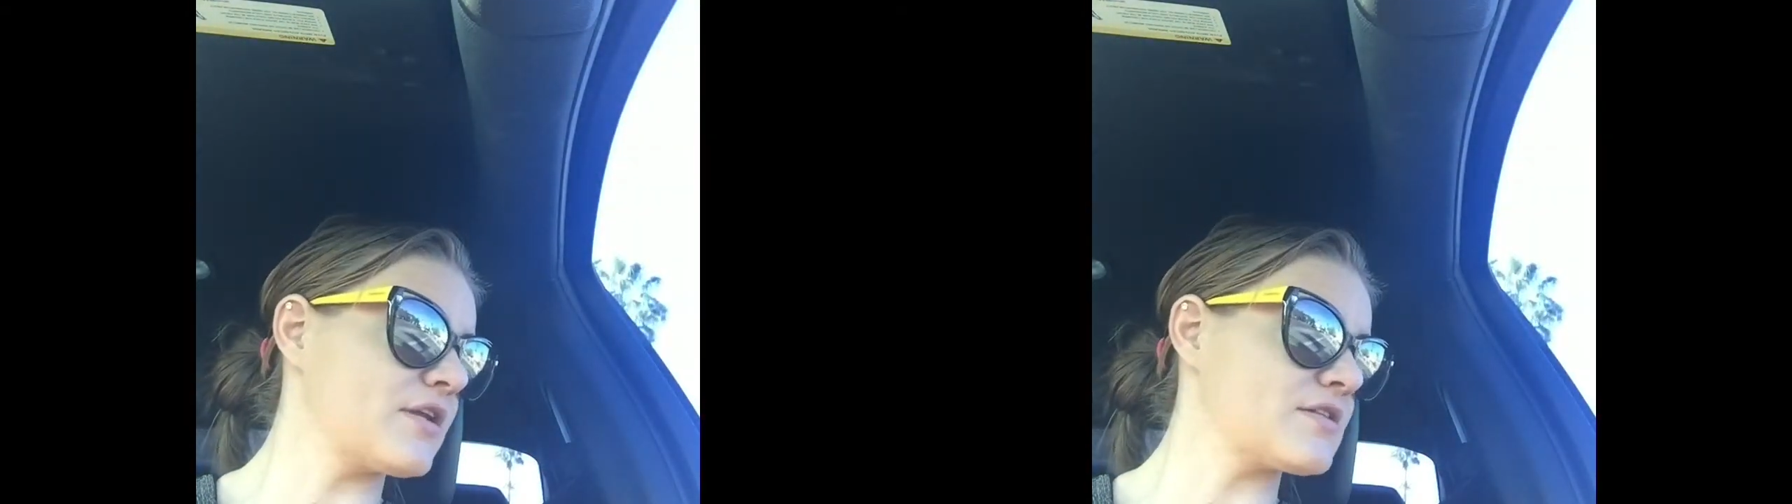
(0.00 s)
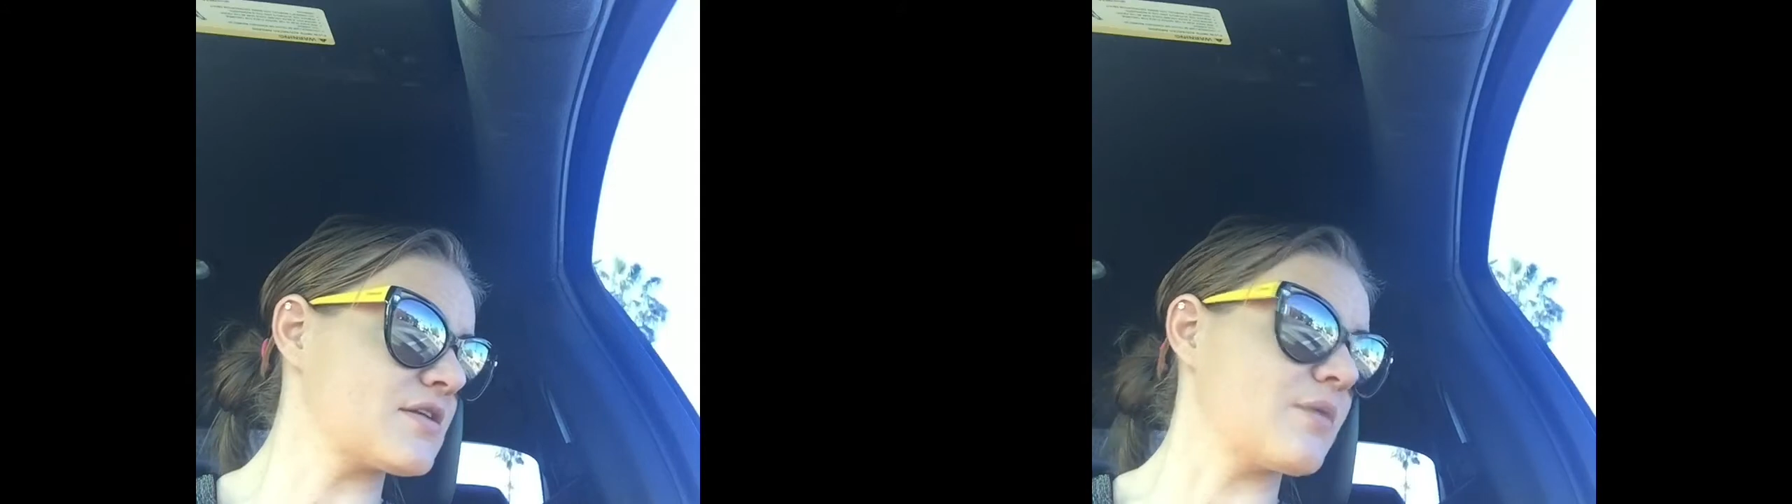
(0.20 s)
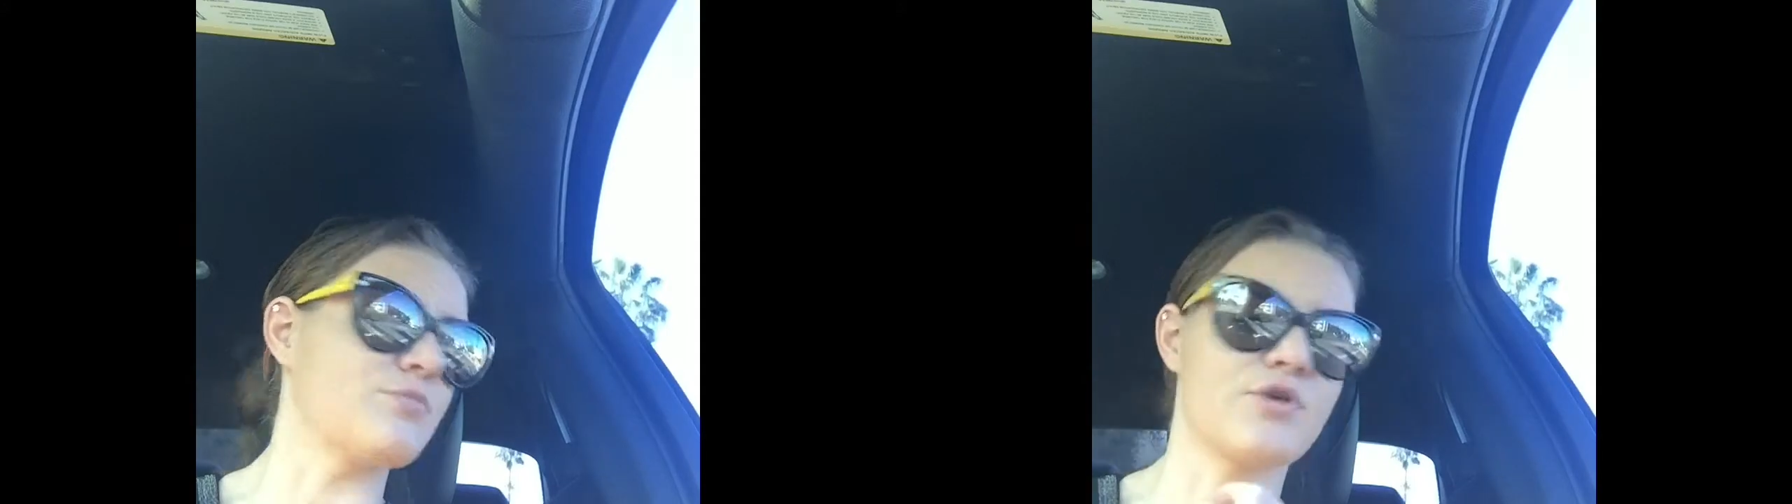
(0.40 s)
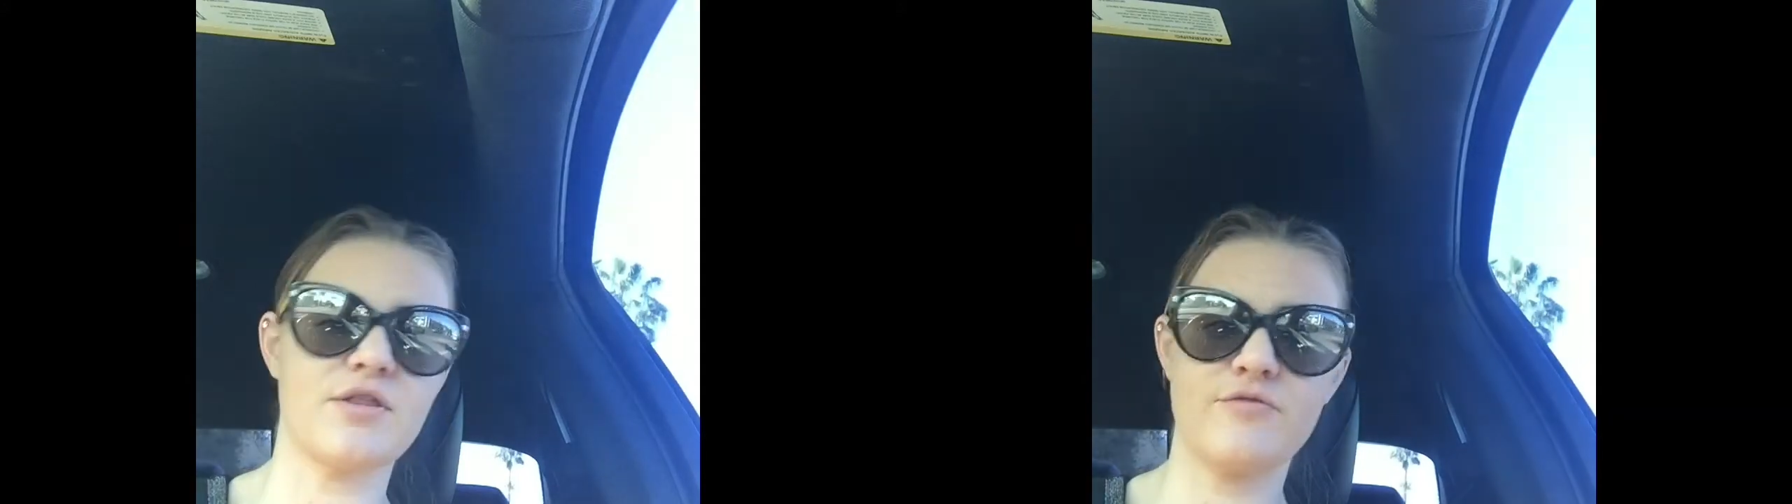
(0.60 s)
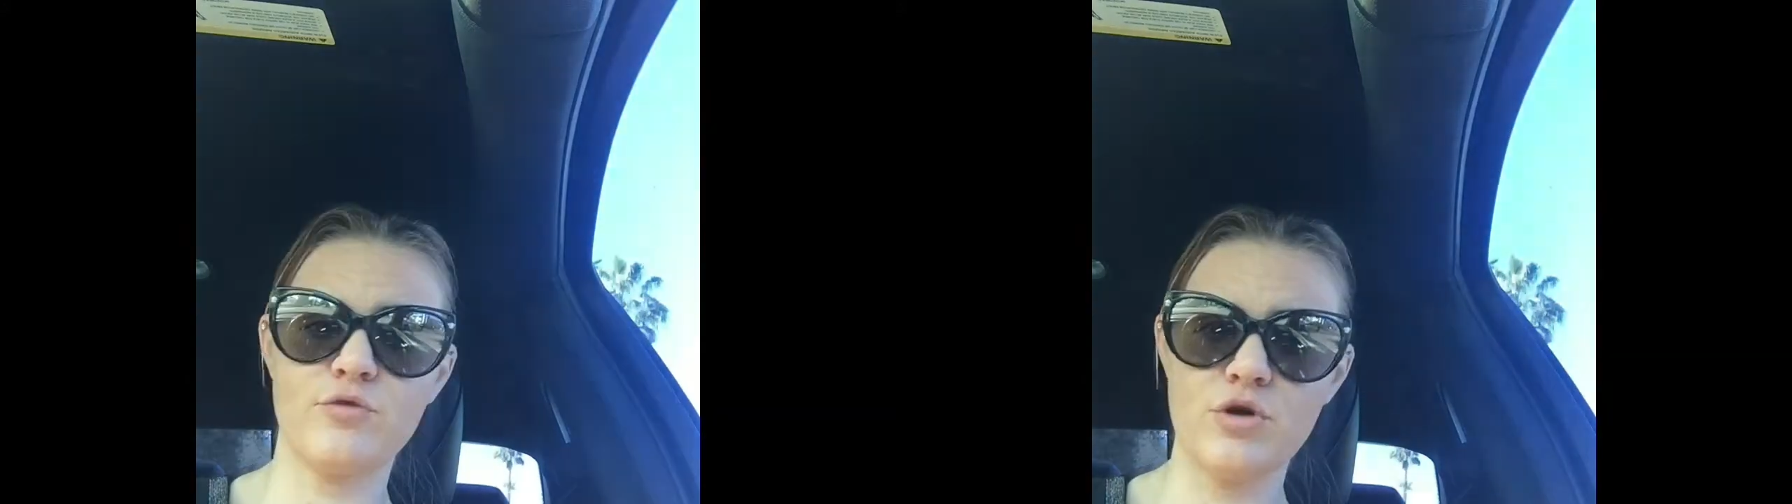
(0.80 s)
and it's a
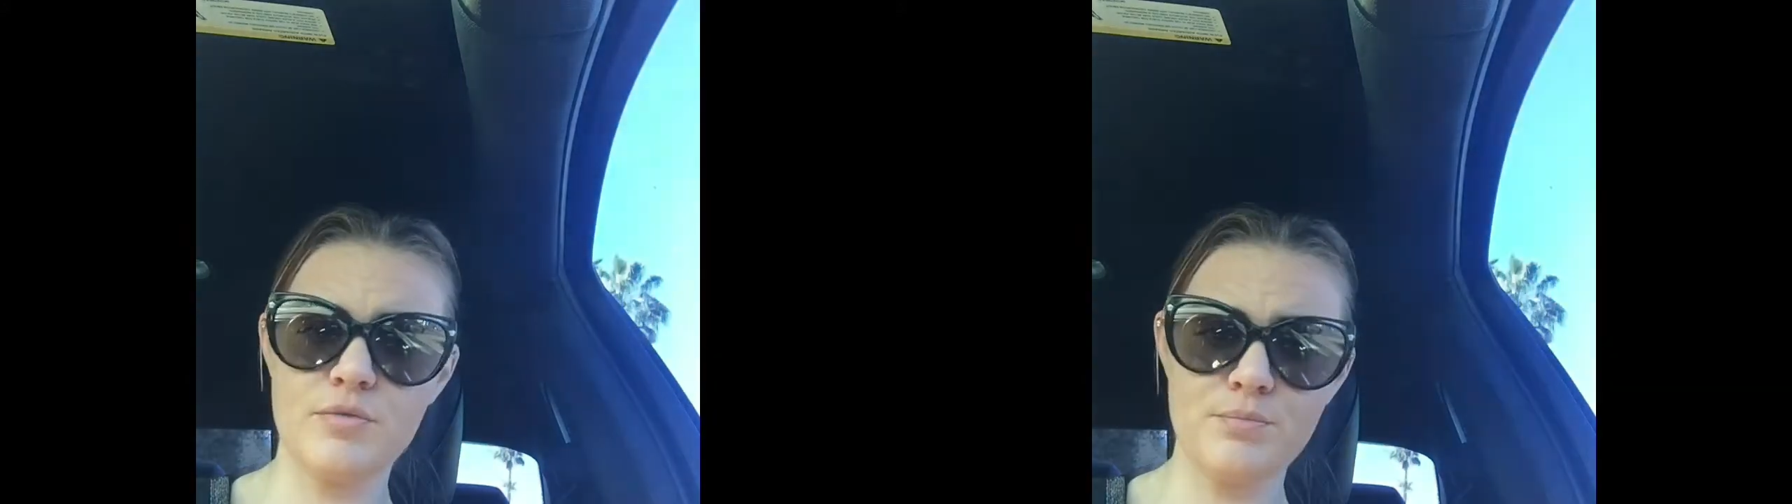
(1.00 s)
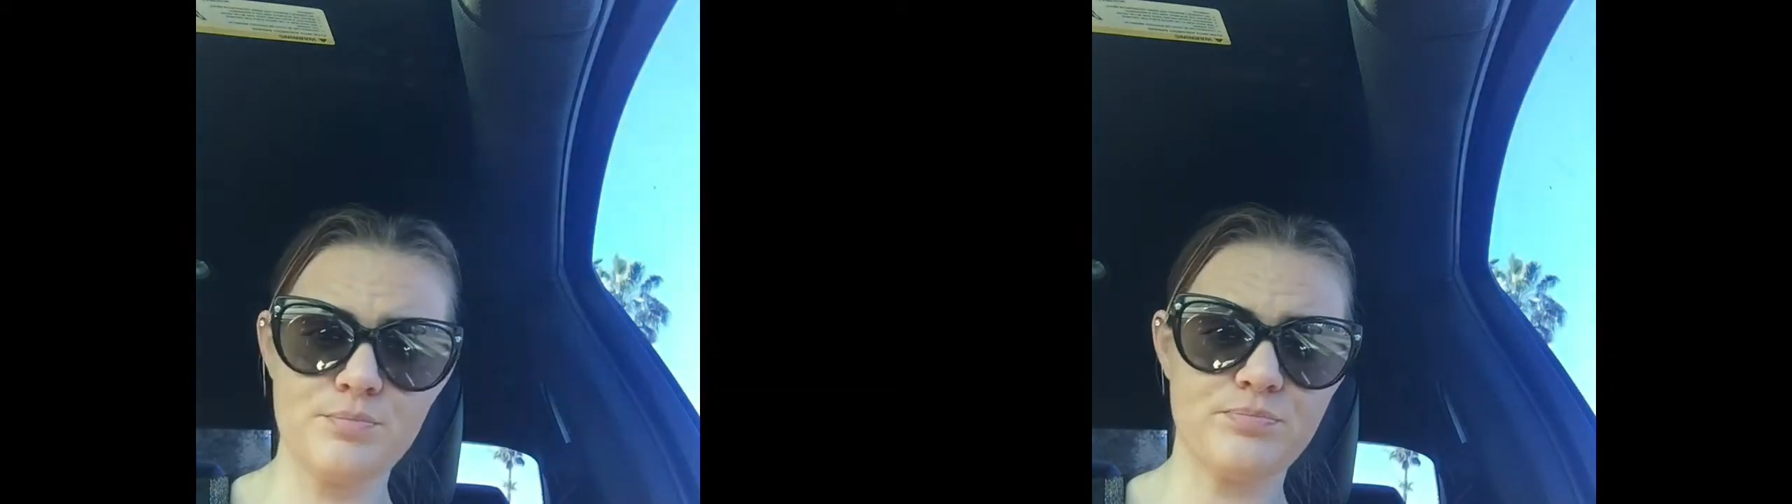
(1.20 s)
breath form.